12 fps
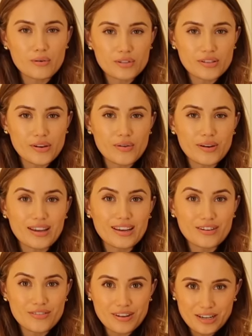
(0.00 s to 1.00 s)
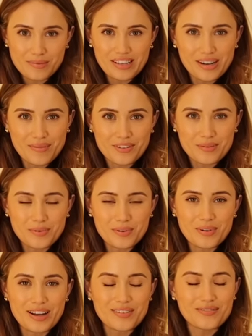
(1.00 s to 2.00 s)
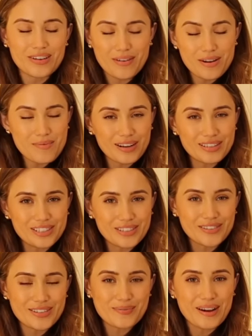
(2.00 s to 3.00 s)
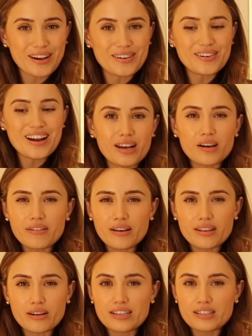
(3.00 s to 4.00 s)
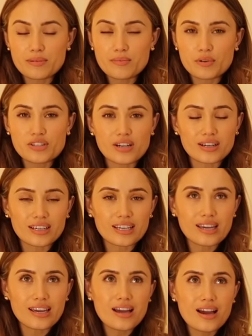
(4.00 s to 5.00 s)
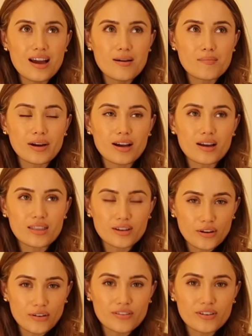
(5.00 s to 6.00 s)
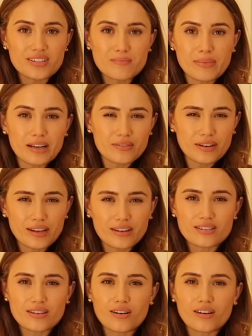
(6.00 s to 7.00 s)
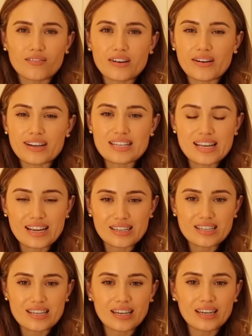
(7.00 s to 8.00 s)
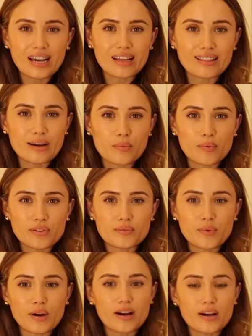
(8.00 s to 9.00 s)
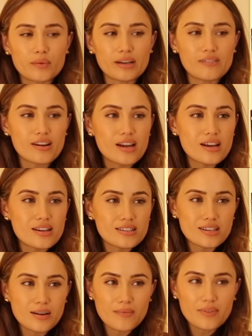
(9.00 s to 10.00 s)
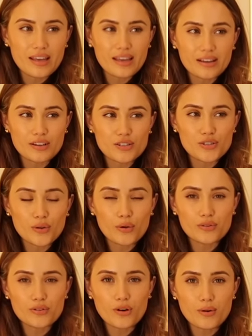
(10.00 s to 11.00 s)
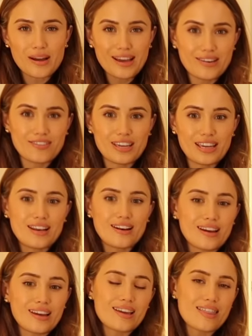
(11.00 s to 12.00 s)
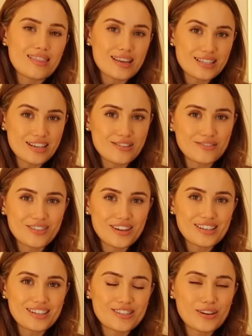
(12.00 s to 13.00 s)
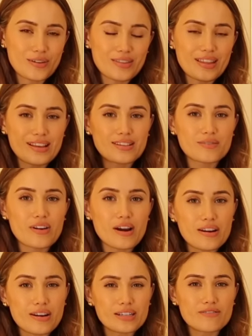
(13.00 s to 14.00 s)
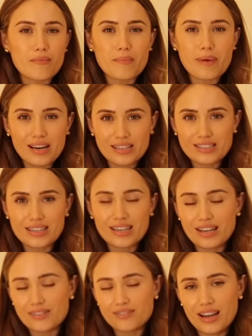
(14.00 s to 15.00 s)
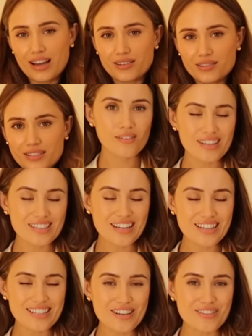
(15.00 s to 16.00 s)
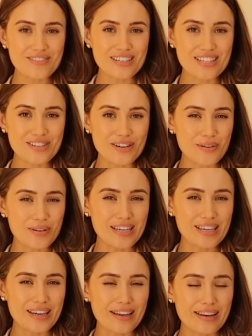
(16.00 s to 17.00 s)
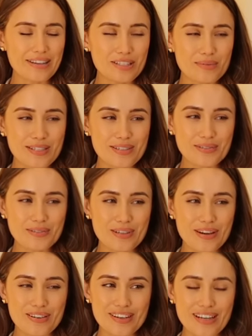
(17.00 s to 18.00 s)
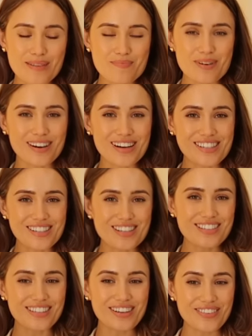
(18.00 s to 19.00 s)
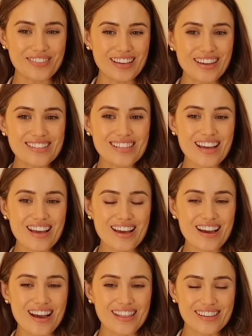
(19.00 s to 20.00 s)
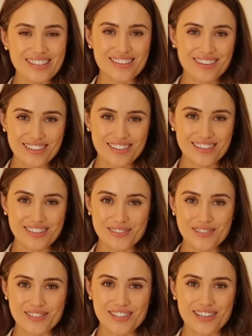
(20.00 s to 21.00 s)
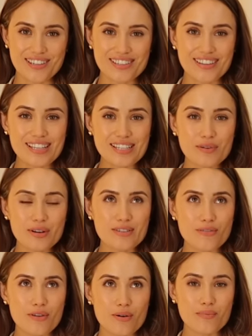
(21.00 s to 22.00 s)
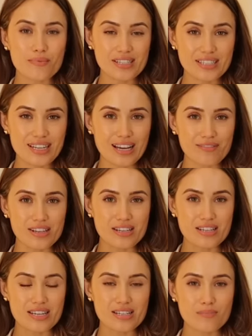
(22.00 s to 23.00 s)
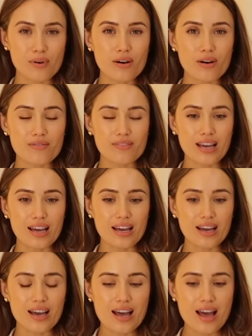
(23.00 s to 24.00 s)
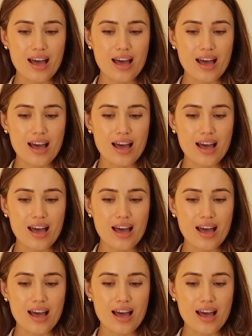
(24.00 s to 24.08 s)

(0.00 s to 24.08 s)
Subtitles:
also incredibly comfortable and very practical as well. I love how they're a little bit more chunky. My other loafers and ballerinas are very dainty, and that wouldn't work with something so top heavy like this outfit. So it's very nice for balancing an outfit out. This next outfit is low-key a little bit schoolgirly, but I just love it. And this cardigan is gorgeous. This one is from Pretty Lavish. It's part of their